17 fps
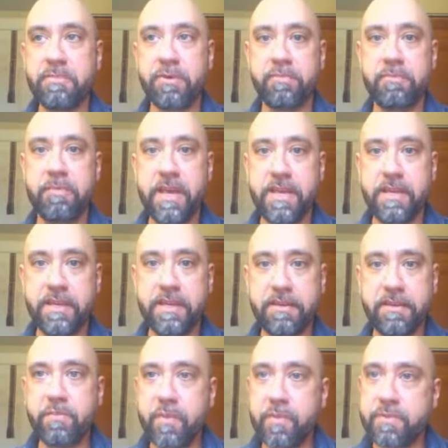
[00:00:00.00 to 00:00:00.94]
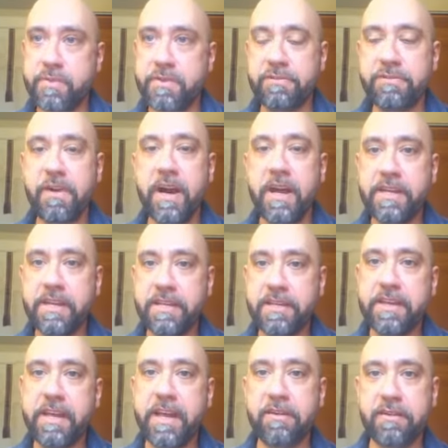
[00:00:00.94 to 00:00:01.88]
making,
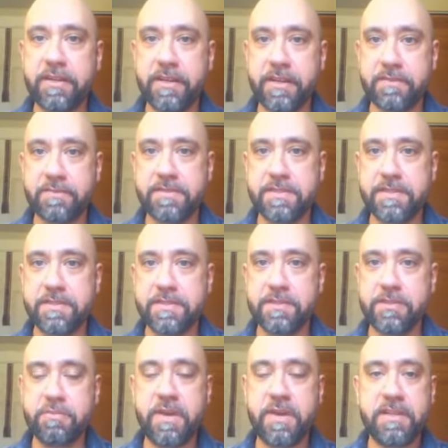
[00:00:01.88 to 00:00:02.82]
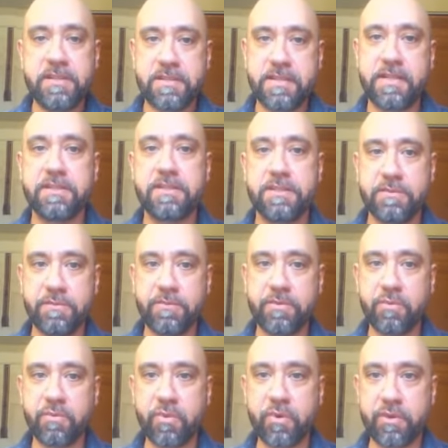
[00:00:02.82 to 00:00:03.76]
defining narratives to make sense of the
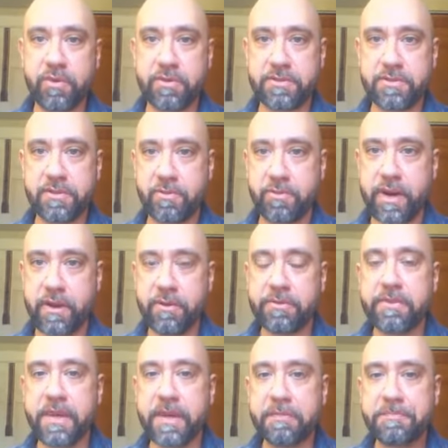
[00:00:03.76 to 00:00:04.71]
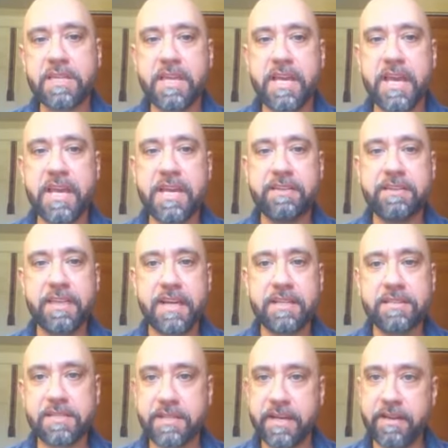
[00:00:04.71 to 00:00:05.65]
world around them. And
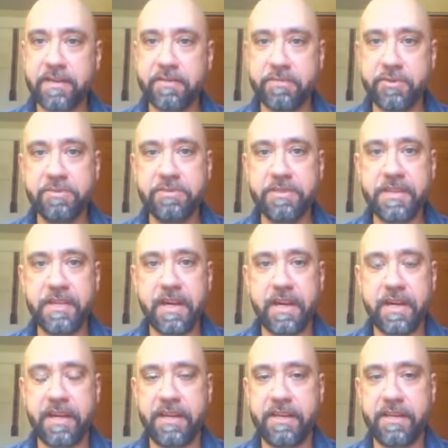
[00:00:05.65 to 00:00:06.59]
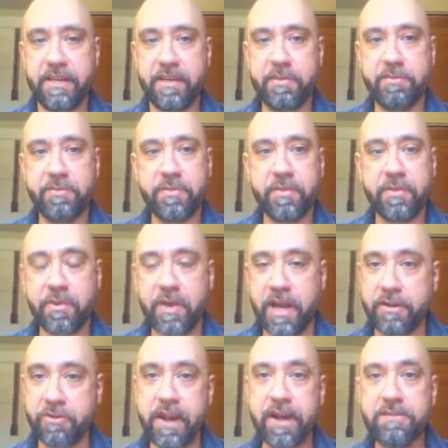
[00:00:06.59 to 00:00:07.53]
that's the kind of movie I am I
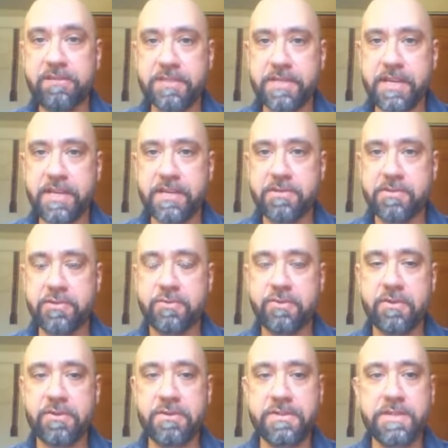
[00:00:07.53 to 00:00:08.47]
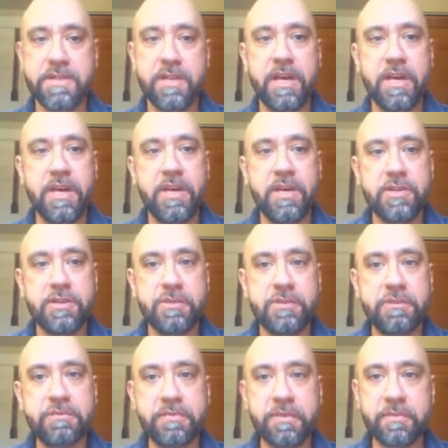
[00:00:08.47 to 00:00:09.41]
gravitate towards.
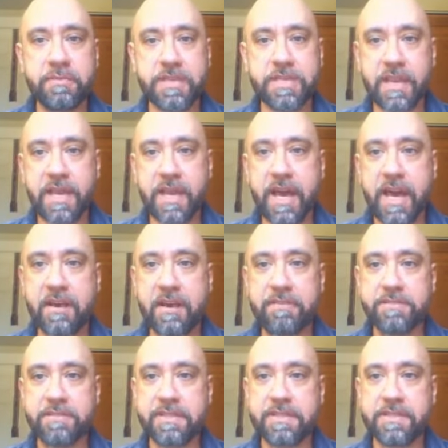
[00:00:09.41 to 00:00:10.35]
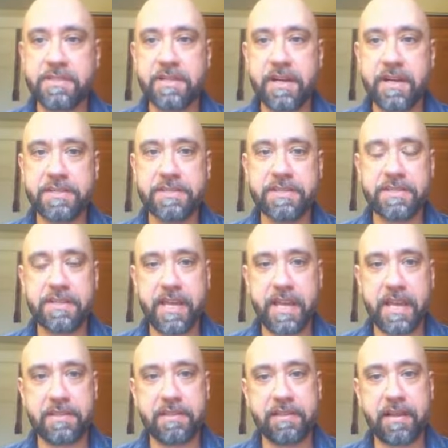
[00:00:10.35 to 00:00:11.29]
Two films that I have discussed and
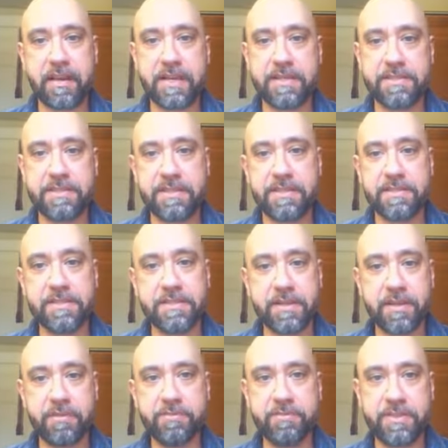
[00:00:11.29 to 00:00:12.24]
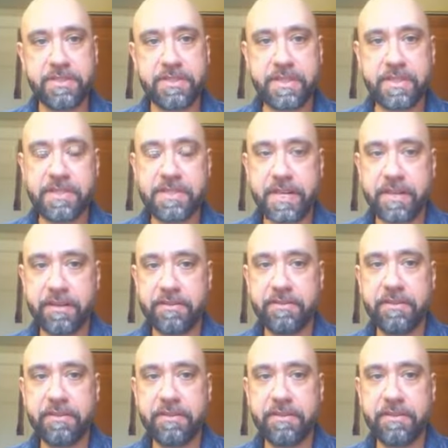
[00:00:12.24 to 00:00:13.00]
analyzed in some detail